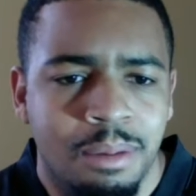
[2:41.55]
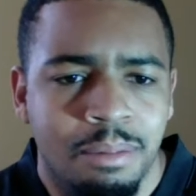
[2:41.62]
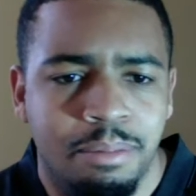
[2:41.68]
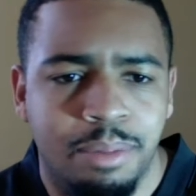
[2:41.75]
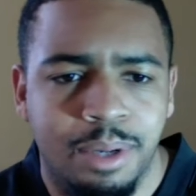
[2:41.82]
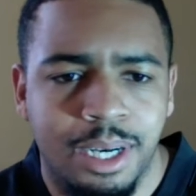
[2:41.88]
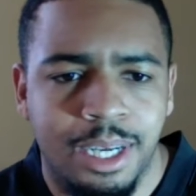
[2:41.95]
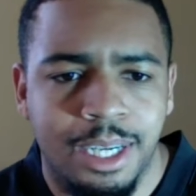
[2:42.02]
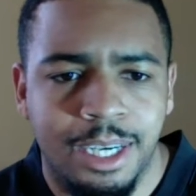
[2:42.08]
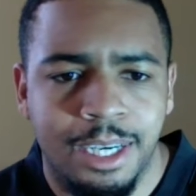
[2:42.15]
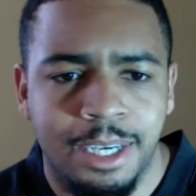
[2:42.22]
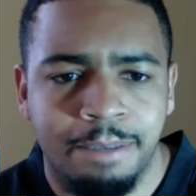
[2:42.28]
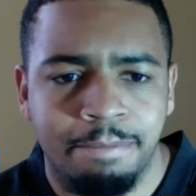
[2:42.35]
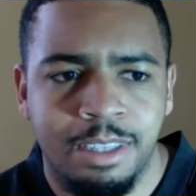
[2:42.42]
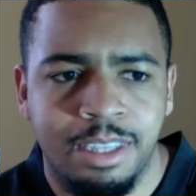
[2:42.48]
But
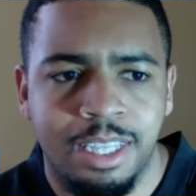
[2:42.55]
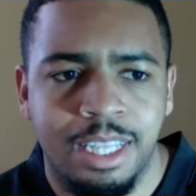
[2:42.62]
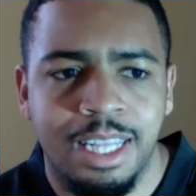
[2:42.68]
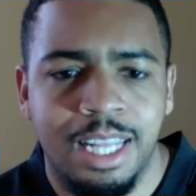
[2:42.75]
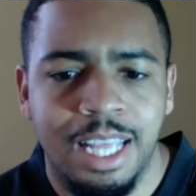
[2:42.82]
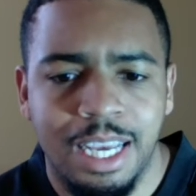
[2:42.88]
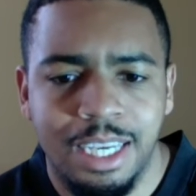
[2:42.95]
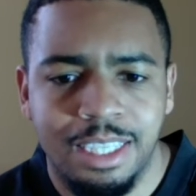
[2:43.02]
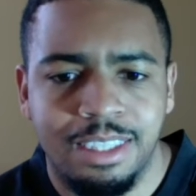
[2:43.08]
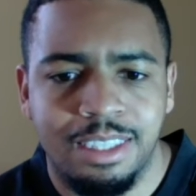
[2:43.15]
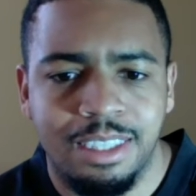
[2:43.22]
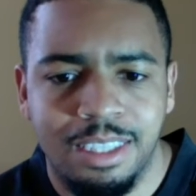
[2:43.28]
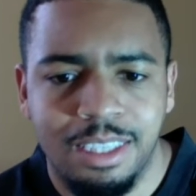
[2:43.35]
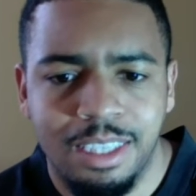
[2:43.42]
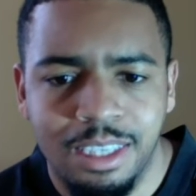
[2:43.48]
the next
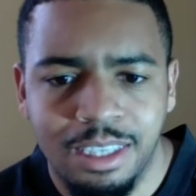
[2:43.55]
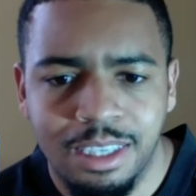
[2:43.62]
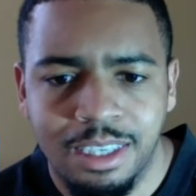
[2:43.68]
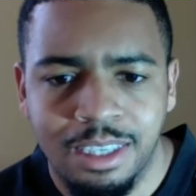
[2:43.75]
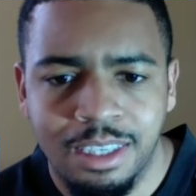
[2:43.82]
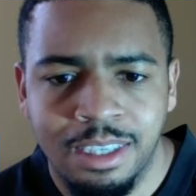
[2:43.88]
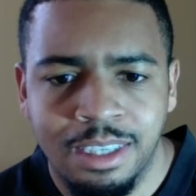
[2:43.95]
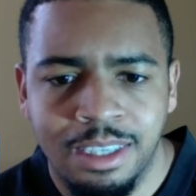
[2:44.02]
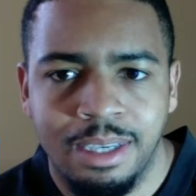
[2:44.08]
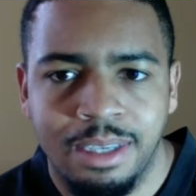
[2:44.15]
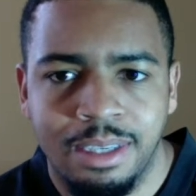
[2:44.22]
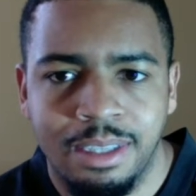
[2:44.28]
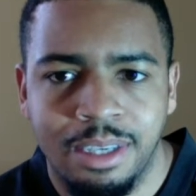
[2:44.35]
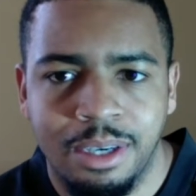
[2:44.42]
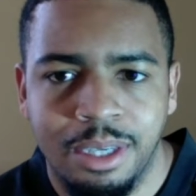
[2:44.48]
year,
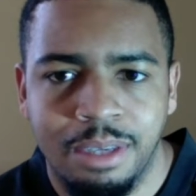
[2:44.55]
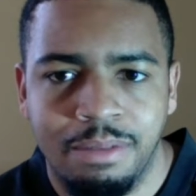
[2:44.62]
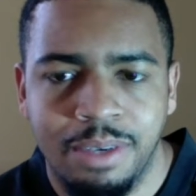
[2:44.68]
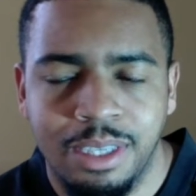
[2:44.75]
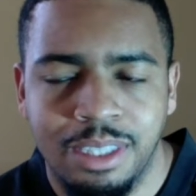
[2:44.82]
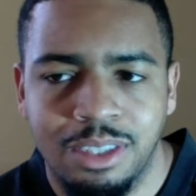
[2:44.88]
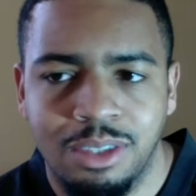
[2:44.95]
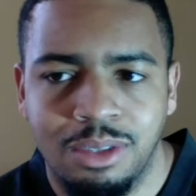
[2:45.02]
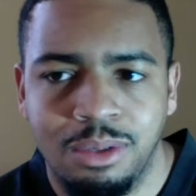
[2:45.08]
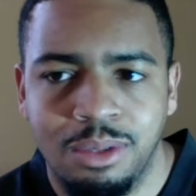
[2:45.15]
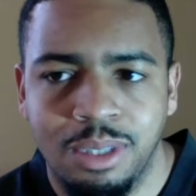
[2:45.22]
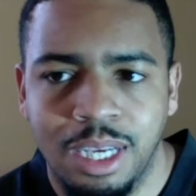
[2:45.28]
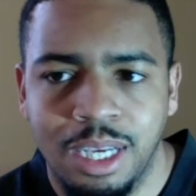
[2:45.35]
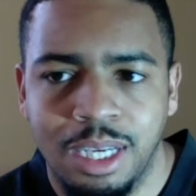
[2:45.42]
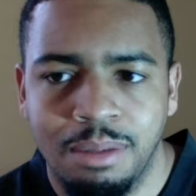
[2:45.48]
he faces
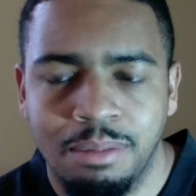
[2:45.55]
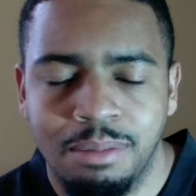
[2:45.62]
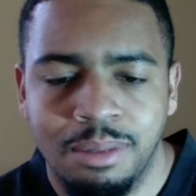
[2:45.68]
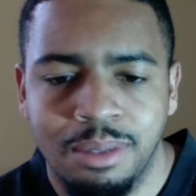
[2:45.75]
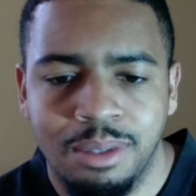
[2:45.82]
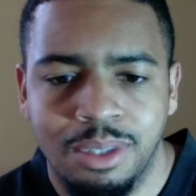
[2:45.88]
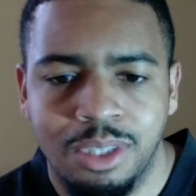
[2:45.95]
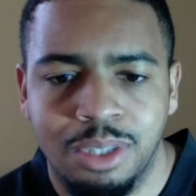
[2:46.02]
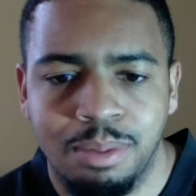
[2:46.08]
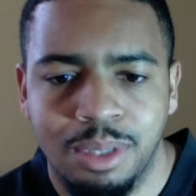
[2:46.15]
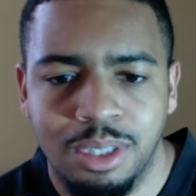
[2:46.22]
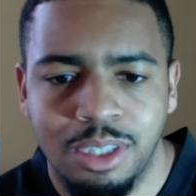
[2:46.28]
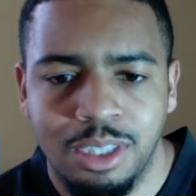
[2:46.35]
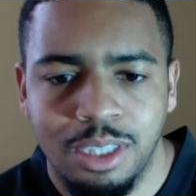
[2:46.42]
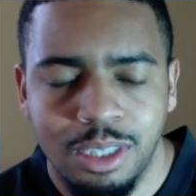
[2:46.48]
2-game
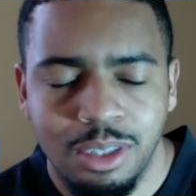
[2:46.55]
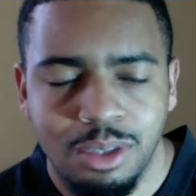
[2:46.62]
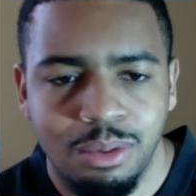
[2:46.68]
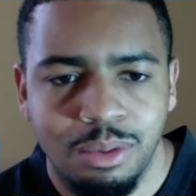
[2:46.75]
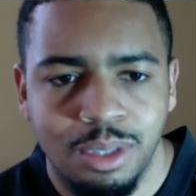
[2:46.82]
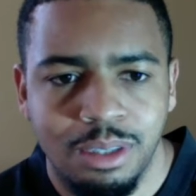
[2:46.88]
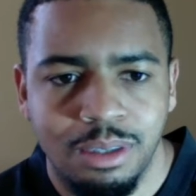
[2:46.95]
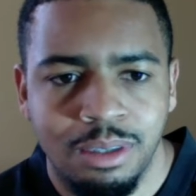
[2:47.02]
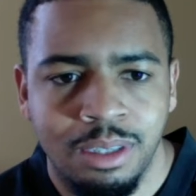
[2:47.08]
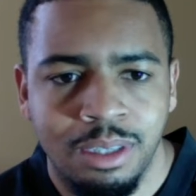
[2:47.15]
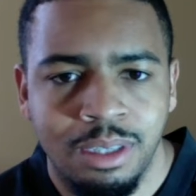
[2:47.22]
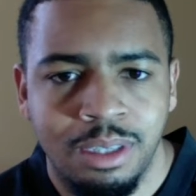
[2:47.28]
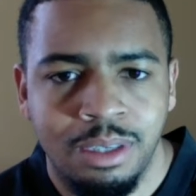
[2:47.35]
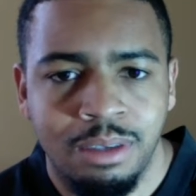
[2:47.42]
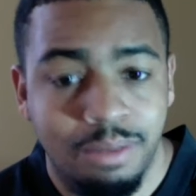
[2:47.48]
suspension in
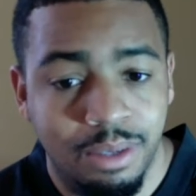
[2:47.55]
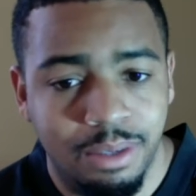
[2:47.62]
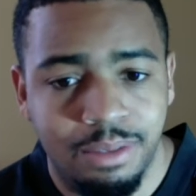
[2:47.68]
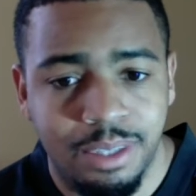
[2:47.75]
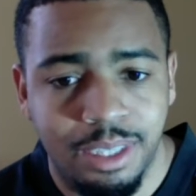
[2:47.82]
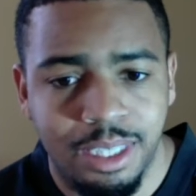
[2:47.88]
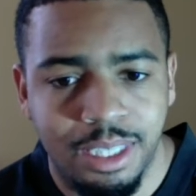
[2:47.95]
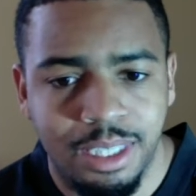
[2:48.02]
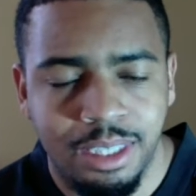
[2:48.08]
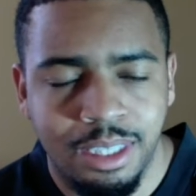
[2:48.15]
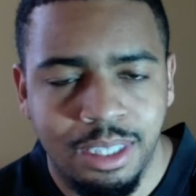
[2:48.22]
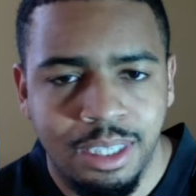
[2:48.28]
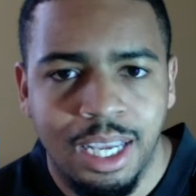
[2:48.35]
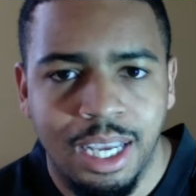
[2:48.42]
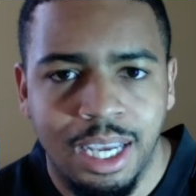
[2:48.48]
2015,
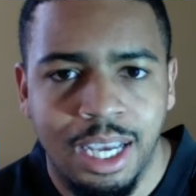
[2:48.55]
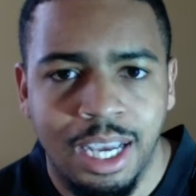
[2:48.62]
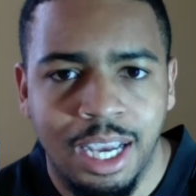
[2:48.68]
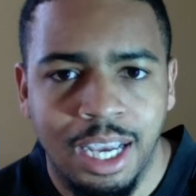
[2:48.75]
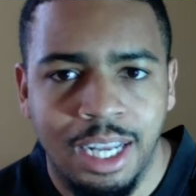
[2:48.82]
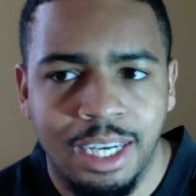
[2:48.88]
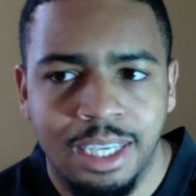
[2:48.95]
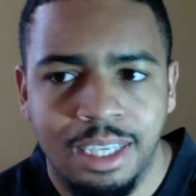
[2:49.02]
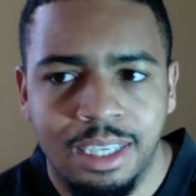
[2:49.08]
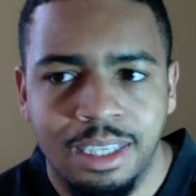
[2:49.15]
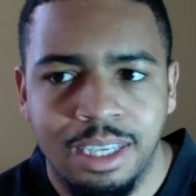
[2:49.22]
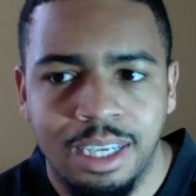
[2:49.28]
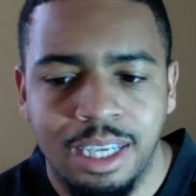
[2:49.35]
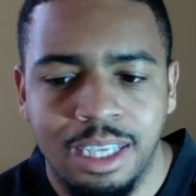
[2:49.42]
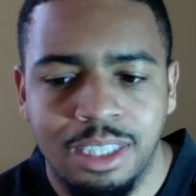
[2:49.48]
and
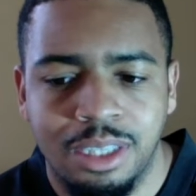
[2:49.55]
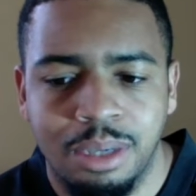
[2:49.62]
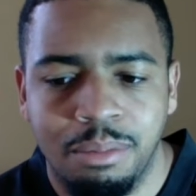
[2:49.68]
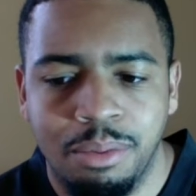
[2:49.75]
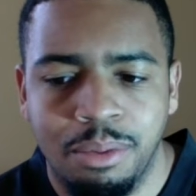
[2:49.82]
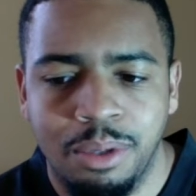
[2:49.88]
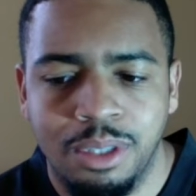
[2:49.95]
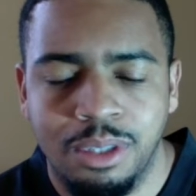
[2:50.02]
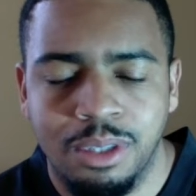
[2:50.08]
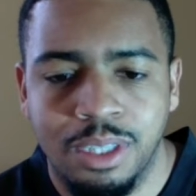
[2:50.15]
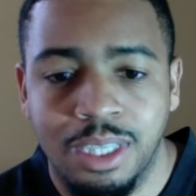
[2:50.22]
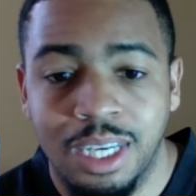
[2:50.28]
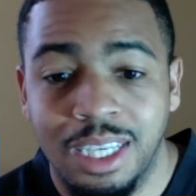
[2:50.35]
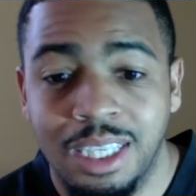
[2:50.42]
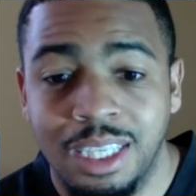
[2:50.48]
at some point
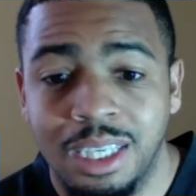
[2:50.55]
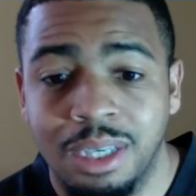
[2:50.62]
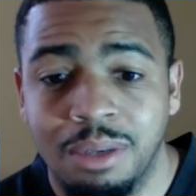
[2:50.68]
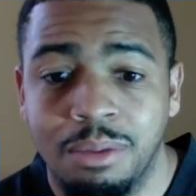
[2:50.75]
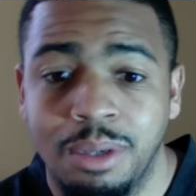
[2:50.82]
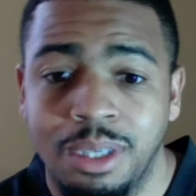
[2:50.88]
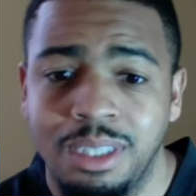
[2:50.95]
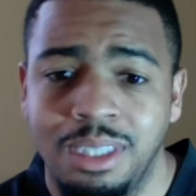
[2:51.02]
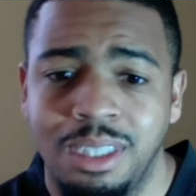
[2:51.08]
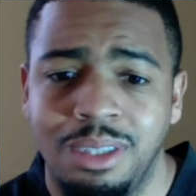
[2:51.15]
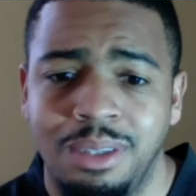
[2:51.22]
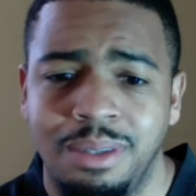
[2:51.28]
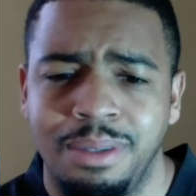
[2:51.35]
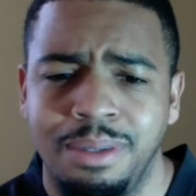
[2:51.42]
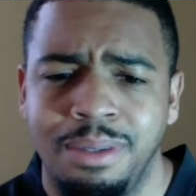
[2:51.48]
during that year, what does he
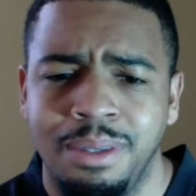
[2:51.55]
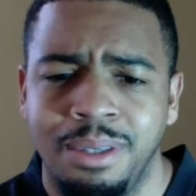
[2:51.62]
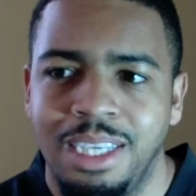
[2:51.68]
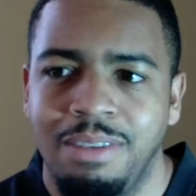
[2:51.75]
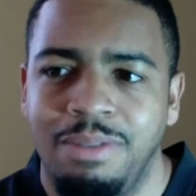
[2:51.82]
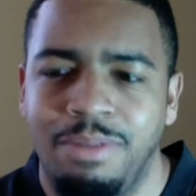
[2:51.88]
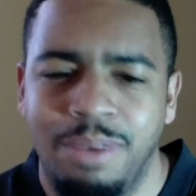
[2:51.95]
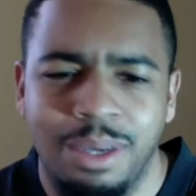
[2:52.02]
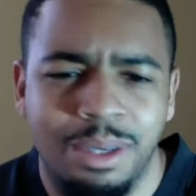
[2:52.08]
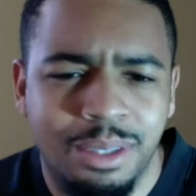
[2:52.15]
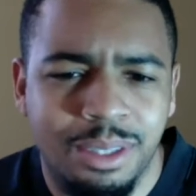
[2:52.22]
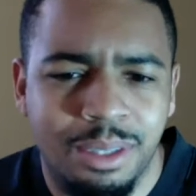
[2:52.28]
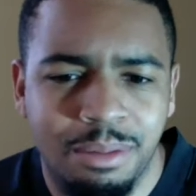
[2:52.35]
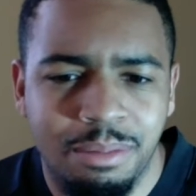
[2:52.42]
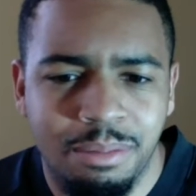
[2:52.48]
do? He
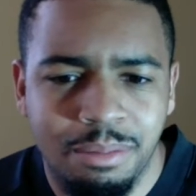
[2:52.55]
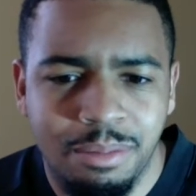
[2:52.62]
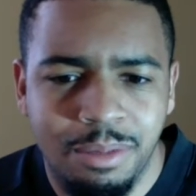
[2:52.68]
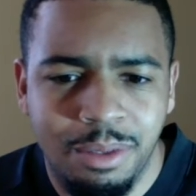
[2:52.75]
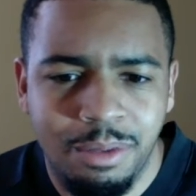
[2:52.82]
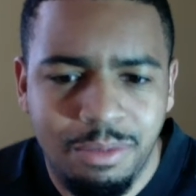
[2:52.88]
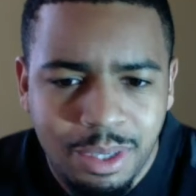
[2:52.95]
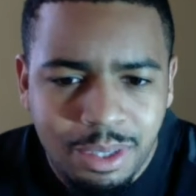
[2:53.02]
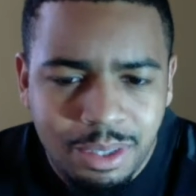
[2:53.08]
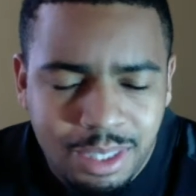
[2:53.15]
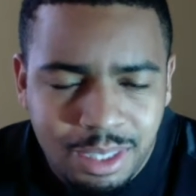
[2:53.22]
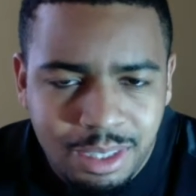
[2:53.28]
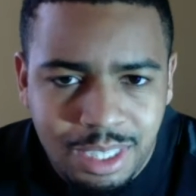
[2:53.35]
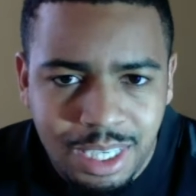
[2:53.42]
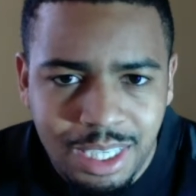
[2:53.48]
fails
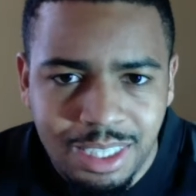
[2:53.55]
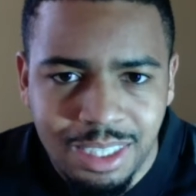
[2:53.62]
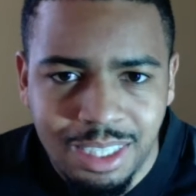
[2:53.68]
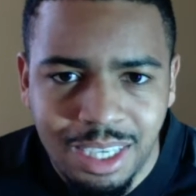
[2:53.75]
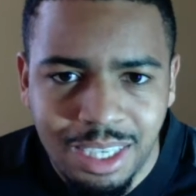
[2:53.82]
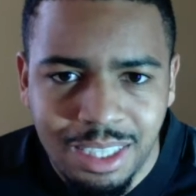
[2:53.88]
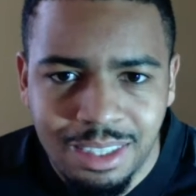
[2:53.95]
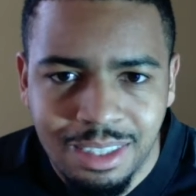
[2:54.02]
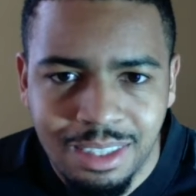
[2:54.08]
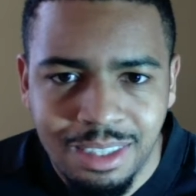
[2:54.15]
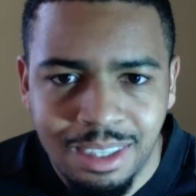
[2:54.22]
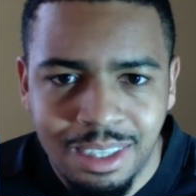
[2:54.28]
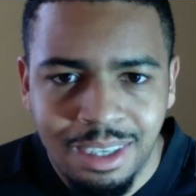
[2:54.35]
to take his test.